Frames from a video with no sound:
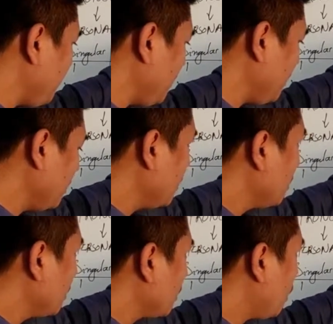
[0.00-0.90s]
be
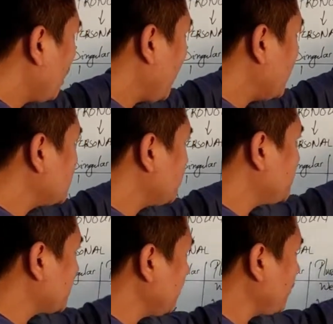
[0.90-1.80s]
called as
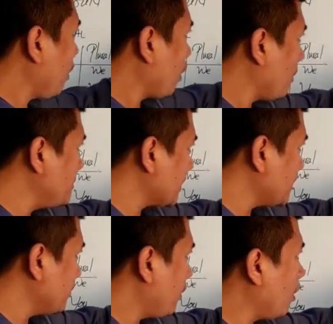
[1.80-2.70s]
subjective or
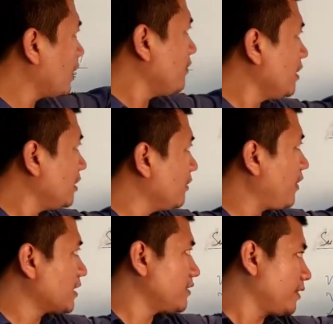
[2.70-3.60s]
objective, or even
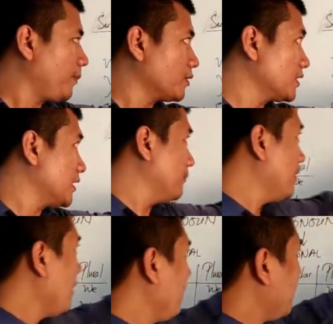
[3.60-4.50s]
reflexive and possessive.
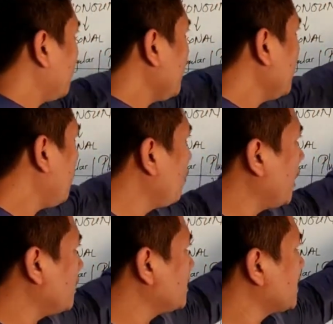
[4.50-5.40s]
But right now we
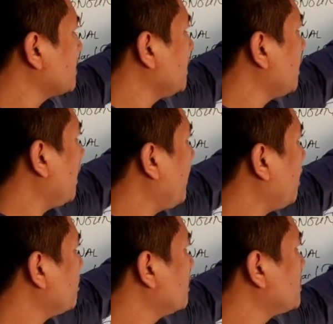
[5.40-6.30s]
are discussing
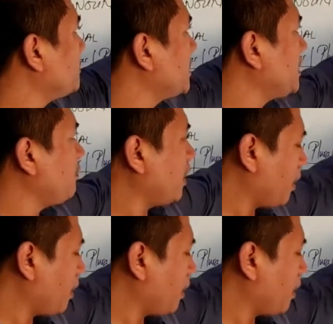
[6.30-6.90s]
about subjective and